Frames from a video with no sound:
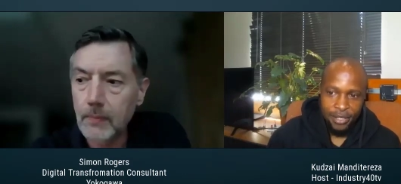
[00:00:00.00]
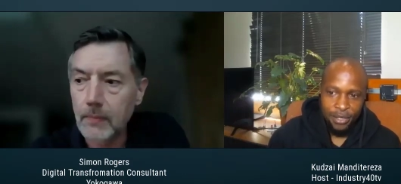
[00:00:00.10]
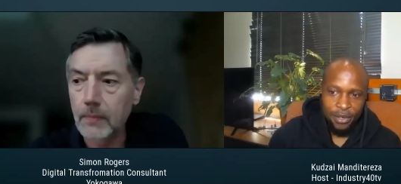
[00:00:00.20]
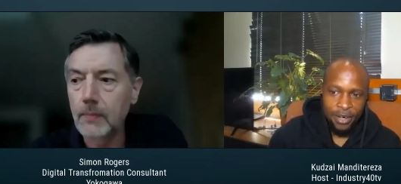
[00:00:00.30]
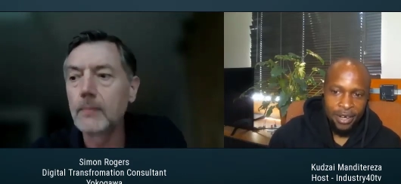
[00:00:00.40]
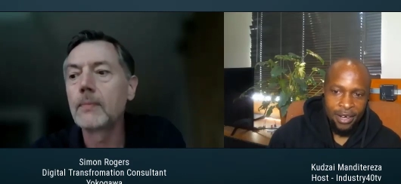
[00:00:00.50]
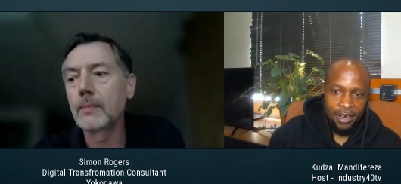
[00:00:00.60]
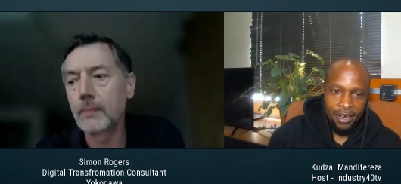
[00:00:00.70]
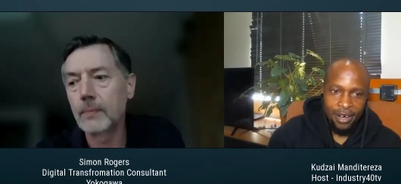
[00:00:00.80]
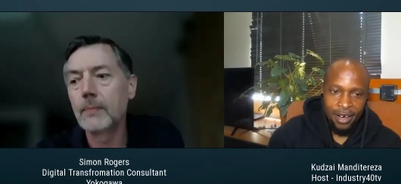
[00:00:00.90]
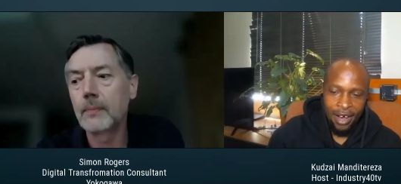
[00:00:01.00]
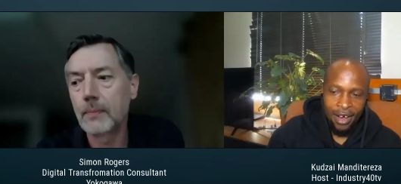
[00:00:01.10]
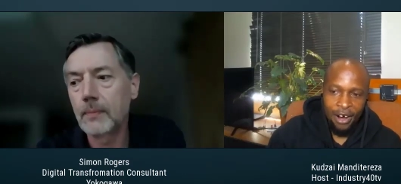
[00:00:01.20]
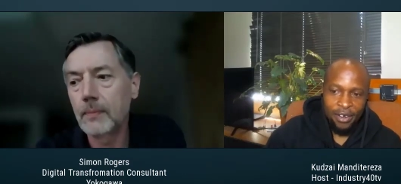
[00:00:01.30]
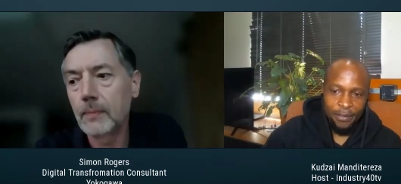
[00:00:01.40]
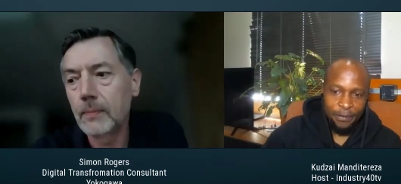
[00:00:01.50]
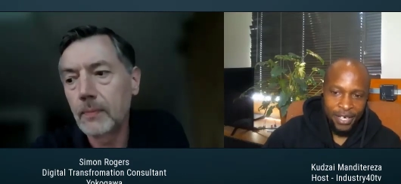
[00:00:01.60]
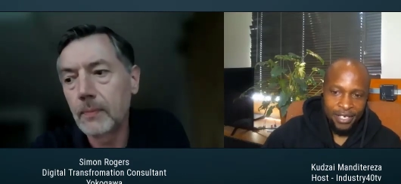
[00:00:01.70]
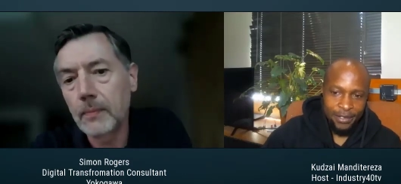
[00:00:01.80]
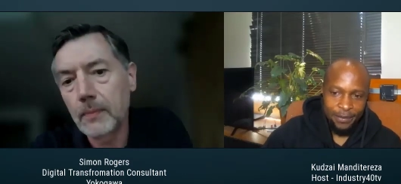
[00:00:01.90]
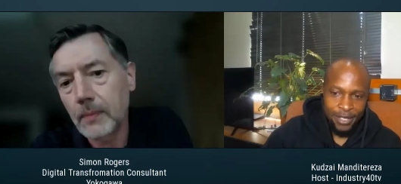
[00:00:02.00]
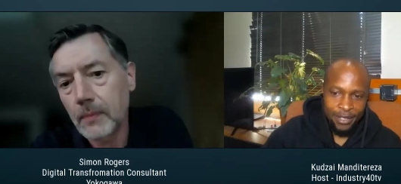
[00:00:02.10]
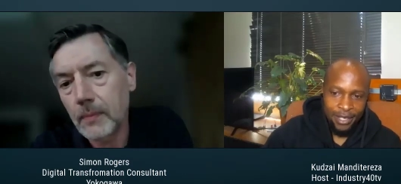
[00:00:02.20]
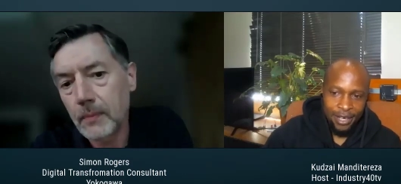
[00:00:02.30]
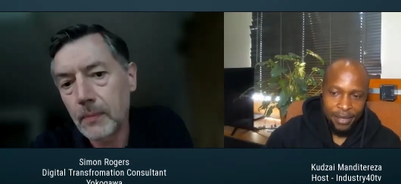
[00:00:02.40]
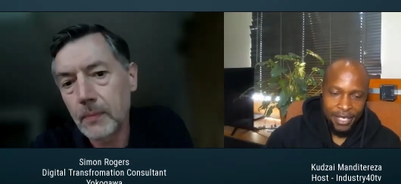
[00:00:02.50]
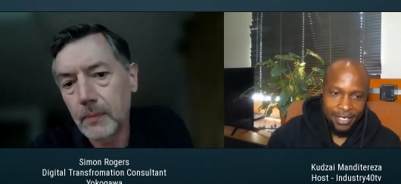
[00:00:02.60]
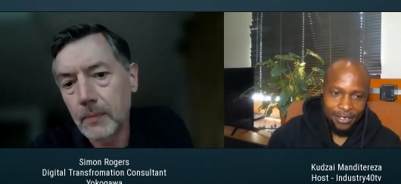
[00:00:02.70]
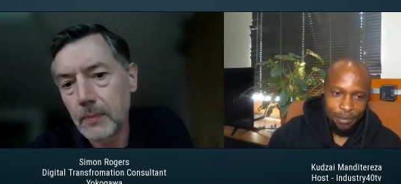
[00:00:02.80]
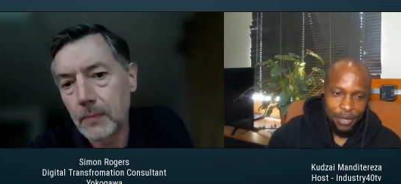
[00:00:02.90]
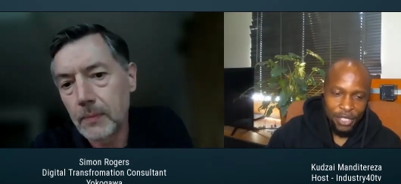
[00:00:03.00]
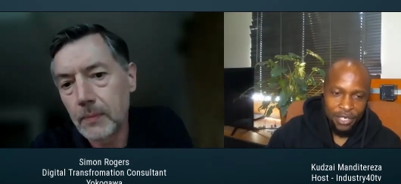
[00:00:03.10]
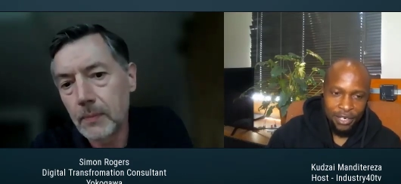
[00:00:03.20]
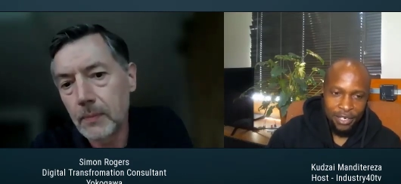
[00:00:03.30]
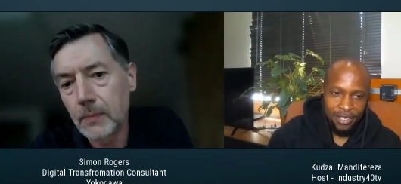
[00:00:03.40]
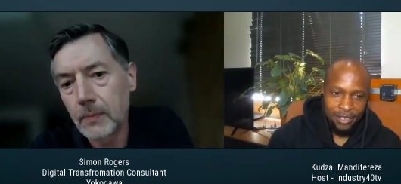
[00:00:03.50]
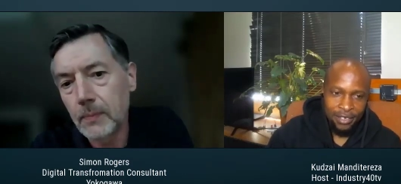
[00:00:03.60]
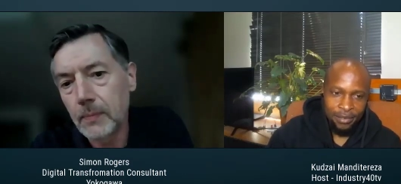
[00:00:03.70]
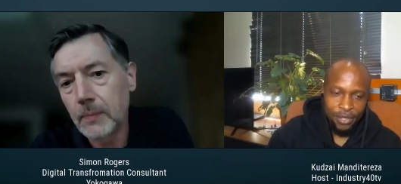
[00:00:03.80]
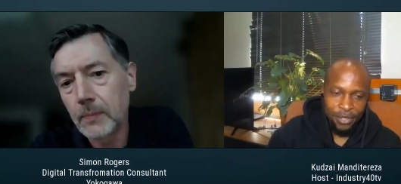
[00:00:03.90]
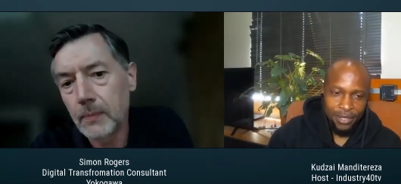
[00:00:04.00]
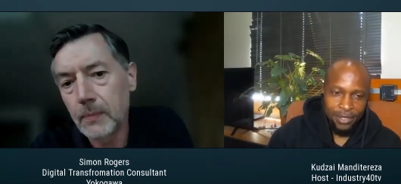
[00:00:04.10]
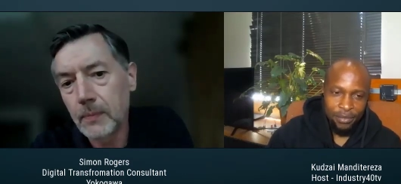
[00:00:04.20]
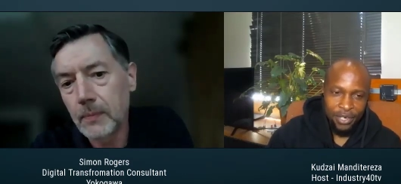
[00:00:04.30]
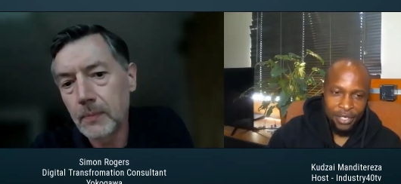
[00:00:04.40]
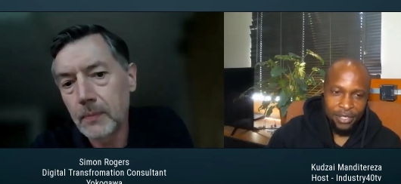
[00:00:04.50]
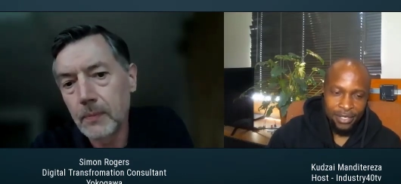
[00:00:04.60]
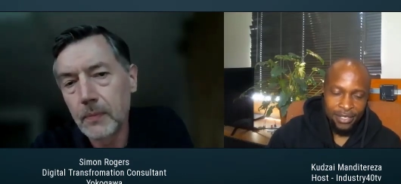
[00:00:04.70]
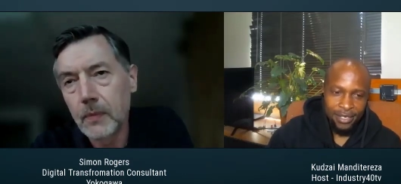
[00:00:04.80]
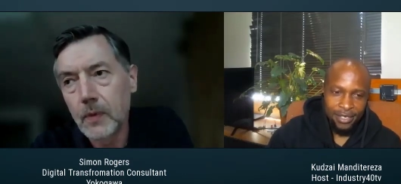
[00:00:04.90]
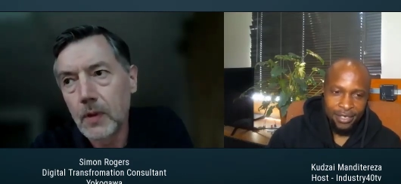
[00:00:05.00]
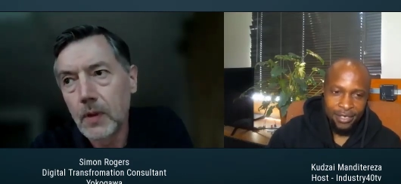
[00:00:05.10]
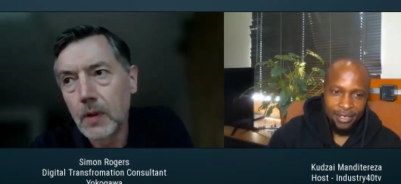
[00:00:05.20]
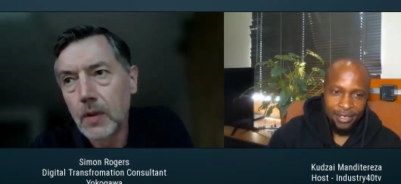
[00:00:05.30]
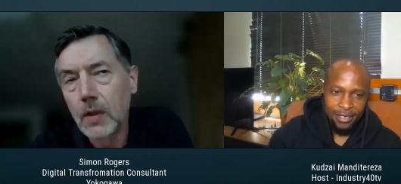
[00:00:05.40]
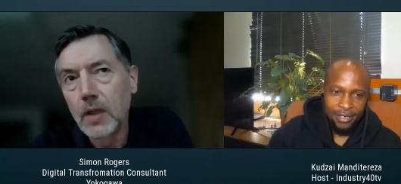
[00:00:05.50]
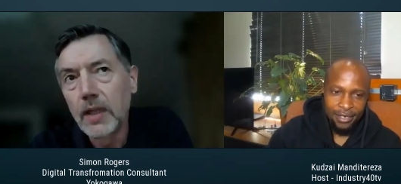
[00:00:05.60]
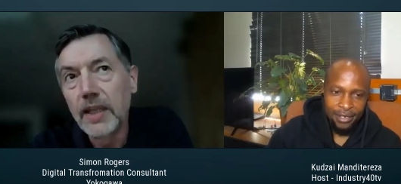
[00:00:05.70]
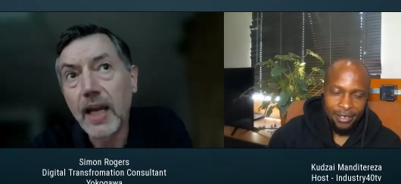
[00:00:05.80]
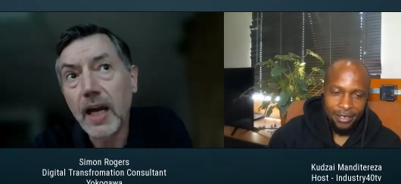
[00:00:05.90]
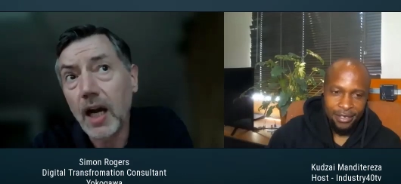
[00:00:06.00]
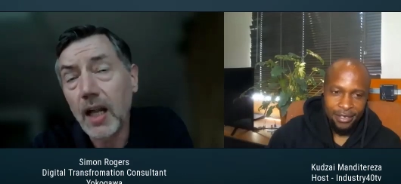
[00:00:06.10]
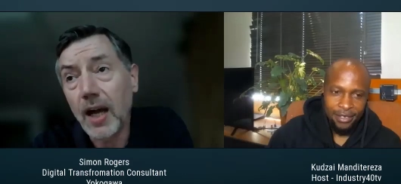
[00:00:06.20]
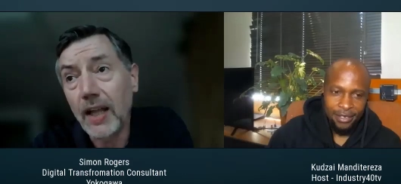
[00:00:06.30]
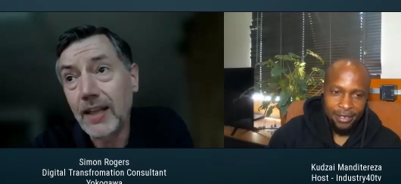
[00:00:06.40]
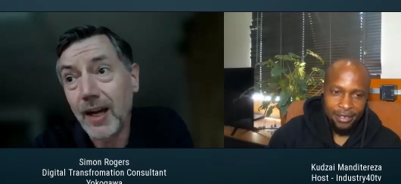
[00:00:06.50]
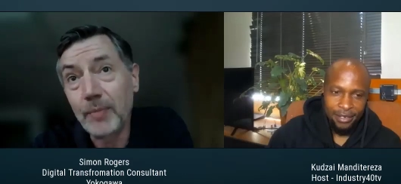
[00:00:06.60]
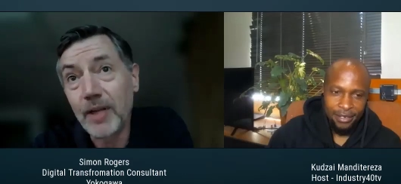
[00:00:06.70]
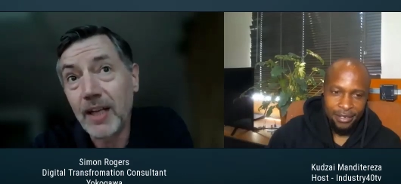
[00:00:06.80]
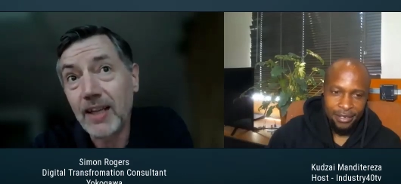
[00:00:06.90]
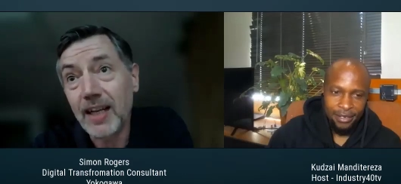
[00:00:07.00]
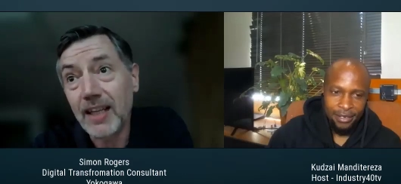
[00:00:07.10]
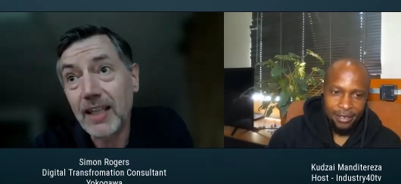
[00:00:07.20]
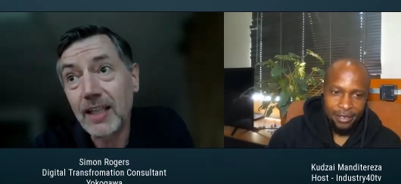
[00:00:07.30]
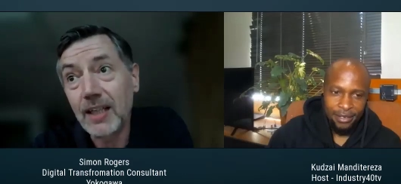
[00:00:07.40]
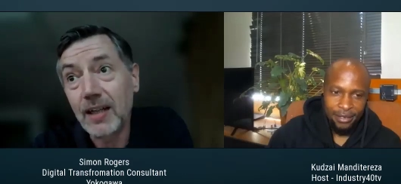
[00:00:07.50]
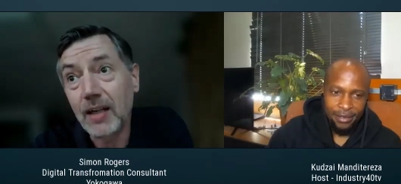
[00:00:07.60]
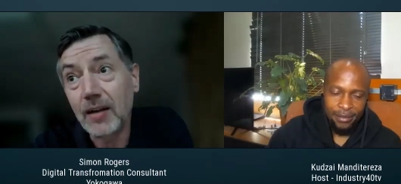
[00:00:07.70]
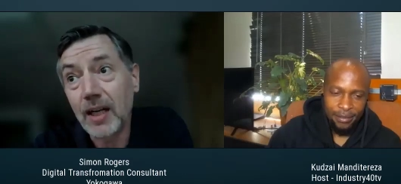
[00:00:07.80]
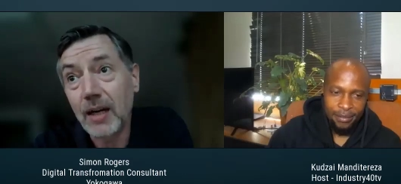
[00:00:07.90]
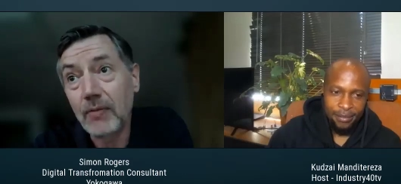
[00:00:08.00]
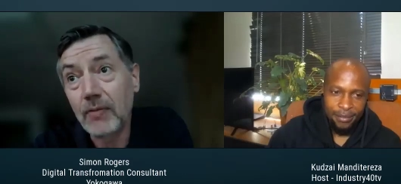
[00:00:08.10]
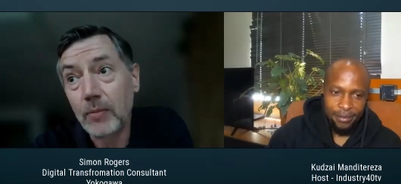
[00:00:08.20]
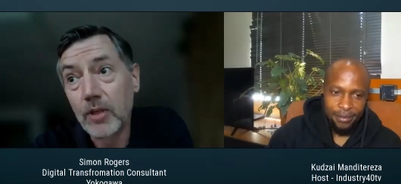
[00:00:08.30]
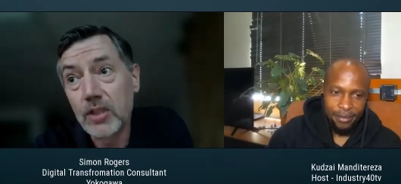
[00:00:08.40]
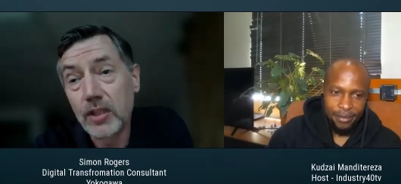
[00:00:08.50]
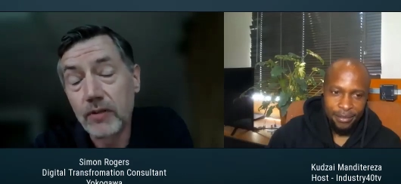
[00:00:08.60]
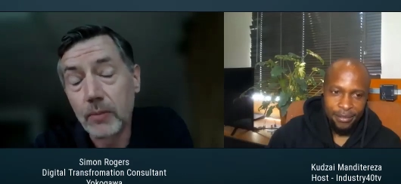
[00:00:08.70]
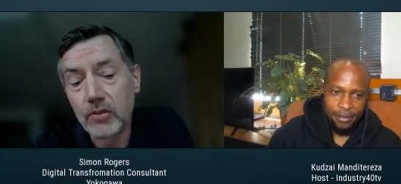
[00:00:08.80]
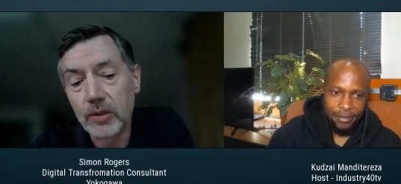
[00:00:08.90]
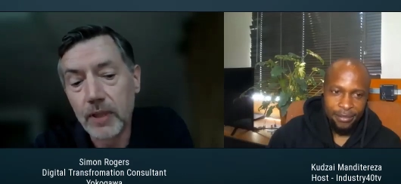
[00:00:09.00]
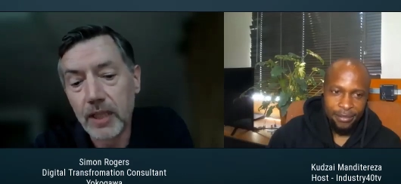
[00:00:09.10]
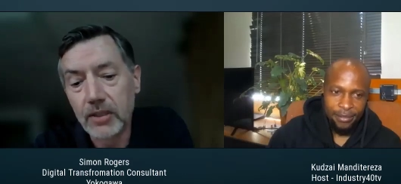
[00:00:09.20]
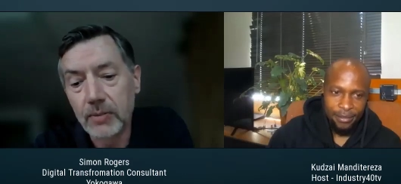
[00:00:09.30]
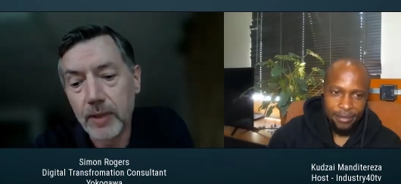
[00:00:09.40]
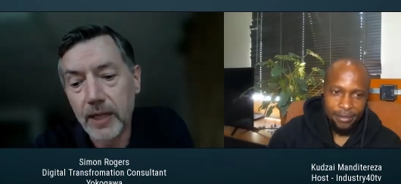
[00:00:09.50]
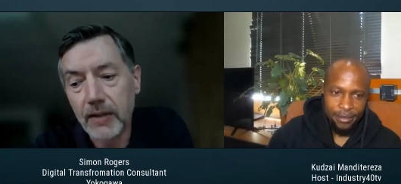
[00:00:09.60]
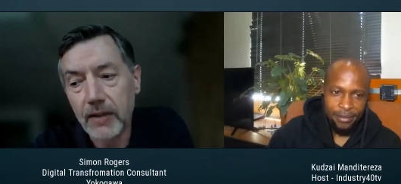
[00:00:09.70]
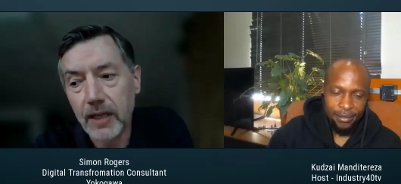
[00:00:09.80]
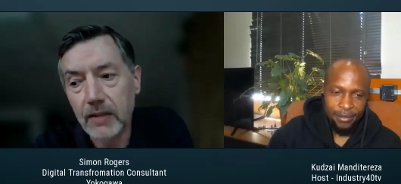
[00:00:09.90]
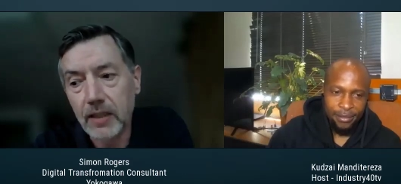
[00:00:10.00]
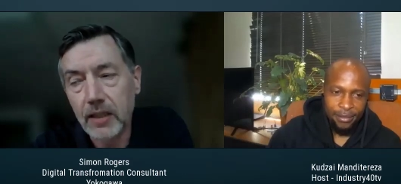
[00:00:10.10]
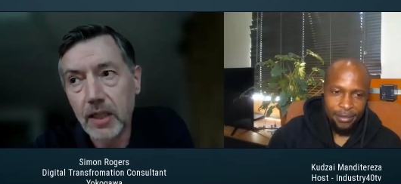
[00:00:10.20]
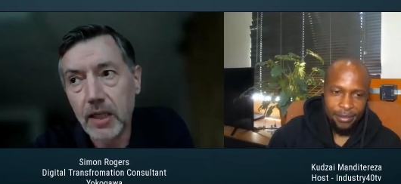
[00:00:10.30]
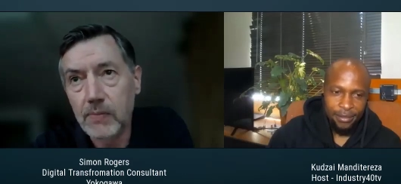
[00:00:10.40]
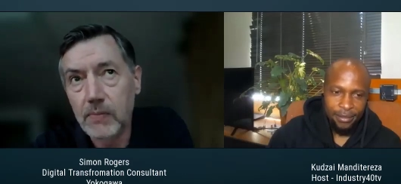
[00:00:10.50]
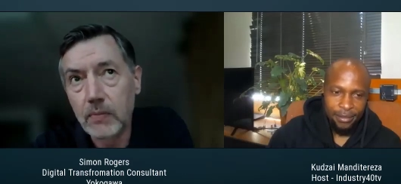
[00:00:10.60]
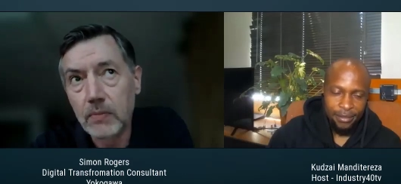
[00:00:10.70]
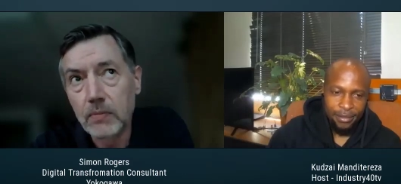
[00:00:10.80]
Speaker 1: So how effective is the application of machine learning in, in process simulation?
Speaker 2: Yeah, I, I, I mean, I, I think I, I, come from originally from a simulation background, and um,